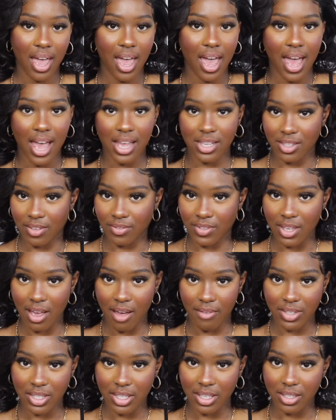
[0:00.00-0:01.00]
heads of
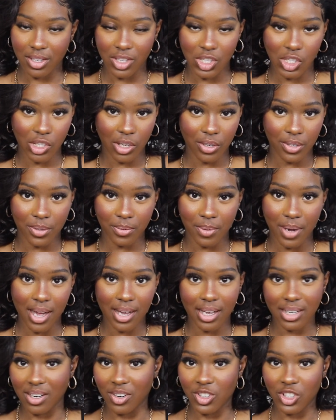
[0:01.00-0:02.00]
services in social work,
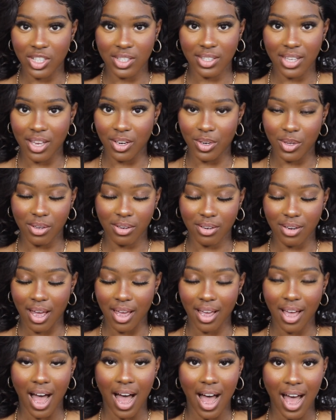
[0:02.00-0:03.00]
and I'll just say, look,
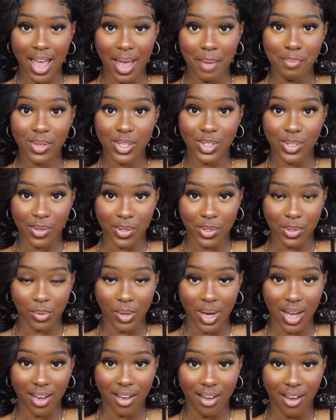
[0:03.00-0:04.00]
like, I am a social
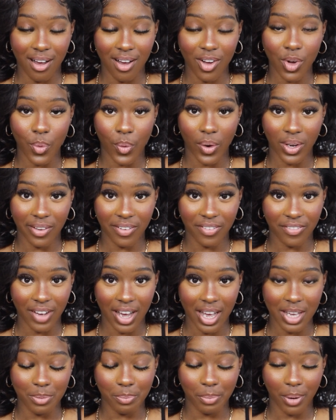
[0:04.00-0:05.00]
worker,
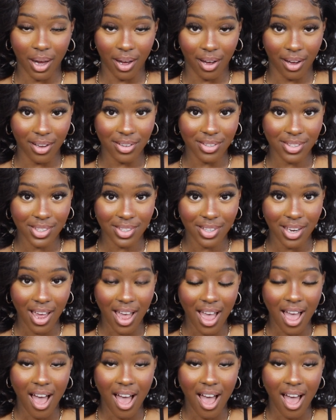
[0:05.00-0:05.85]
qualified, passed,